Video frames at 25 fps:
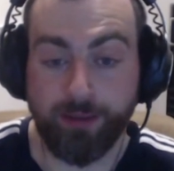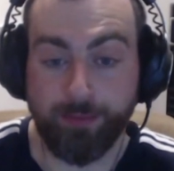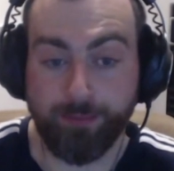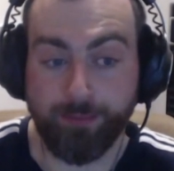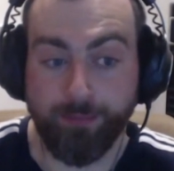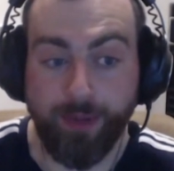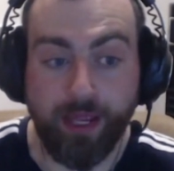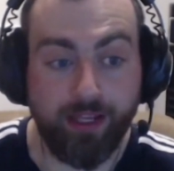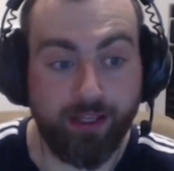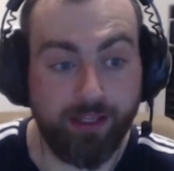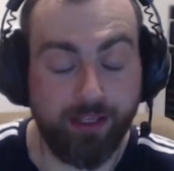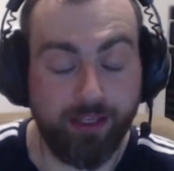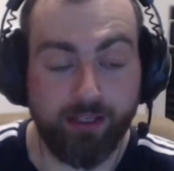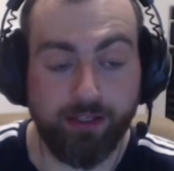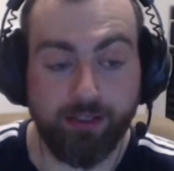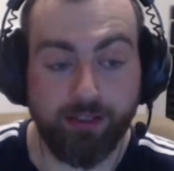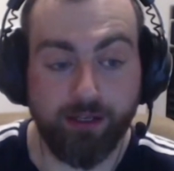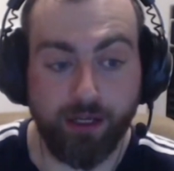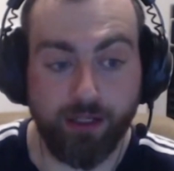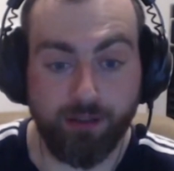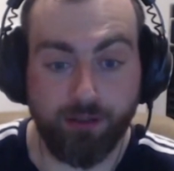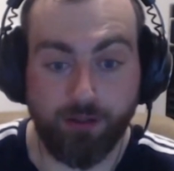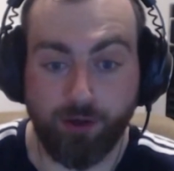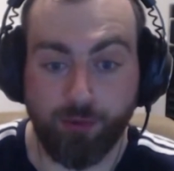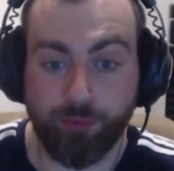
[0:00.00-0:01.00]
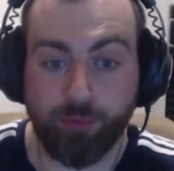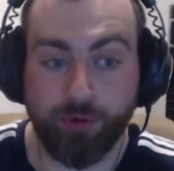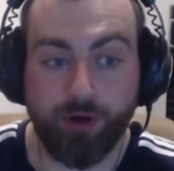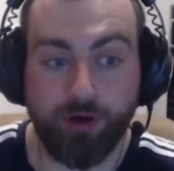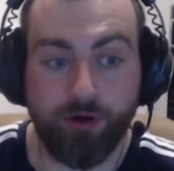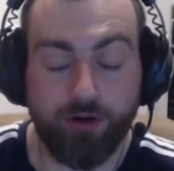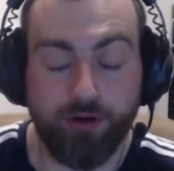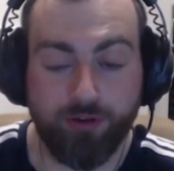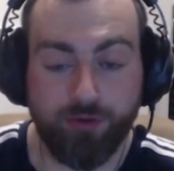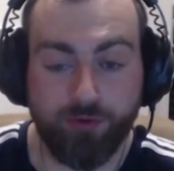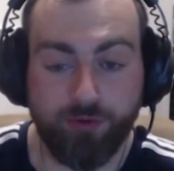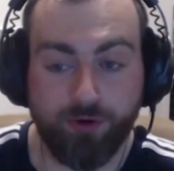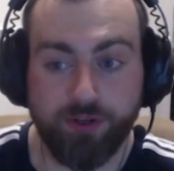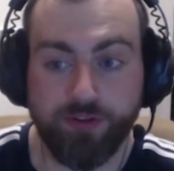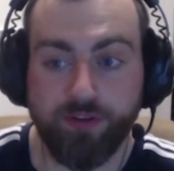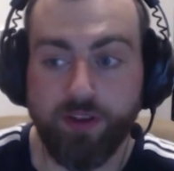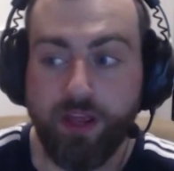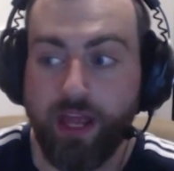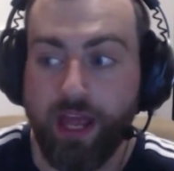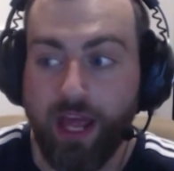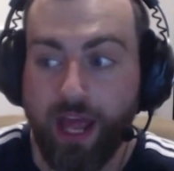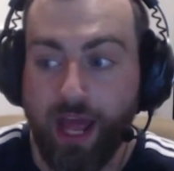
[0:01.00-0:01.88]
making a lot of progress for us.